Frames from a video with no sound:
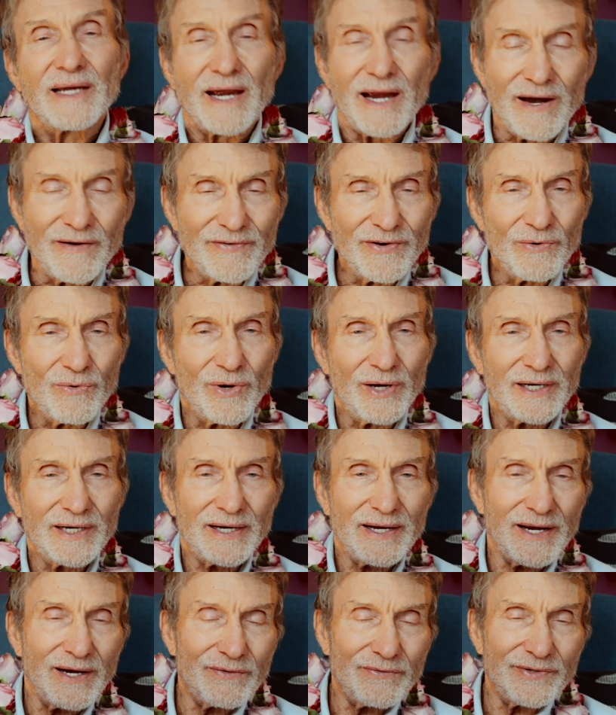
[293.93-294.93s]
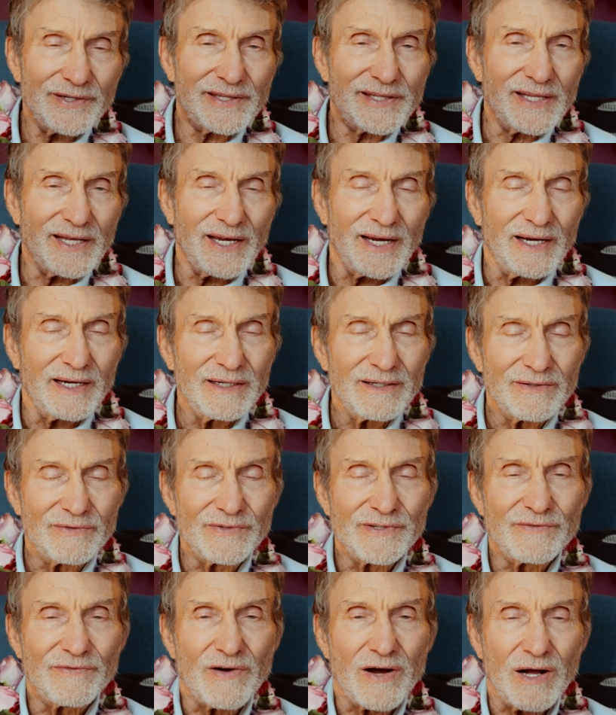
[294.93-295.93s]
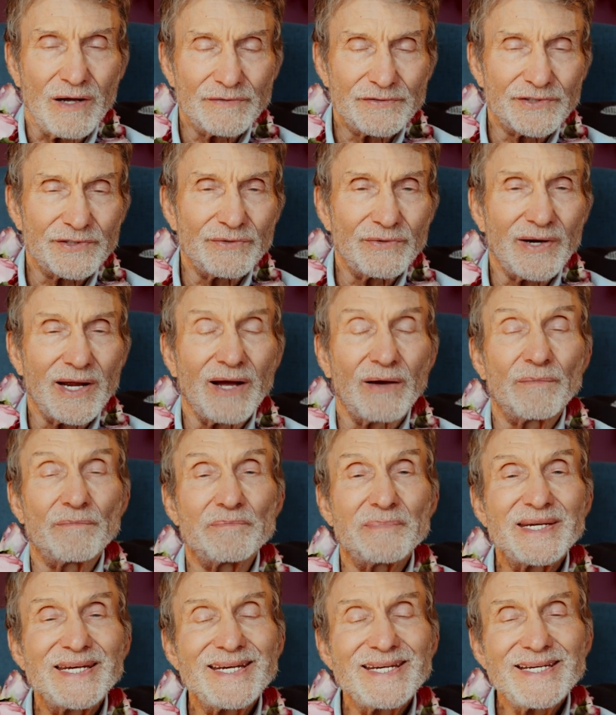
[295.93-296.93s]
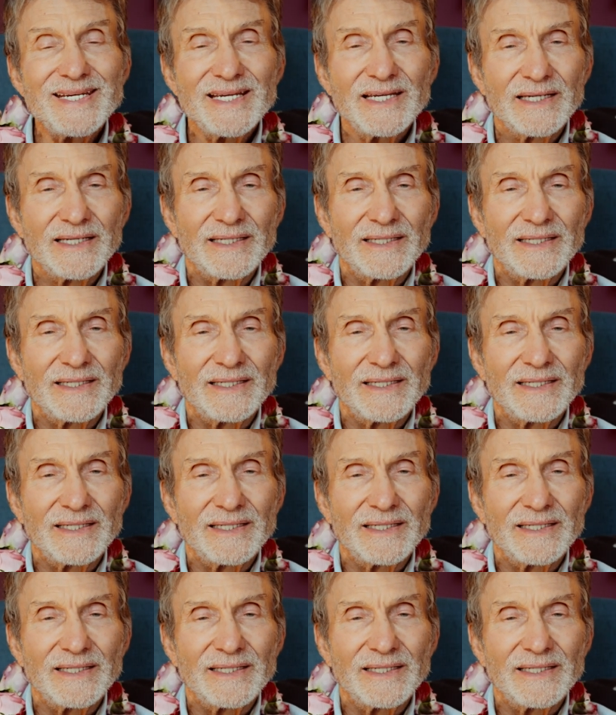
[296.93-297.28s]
Everyone and everything revolves around me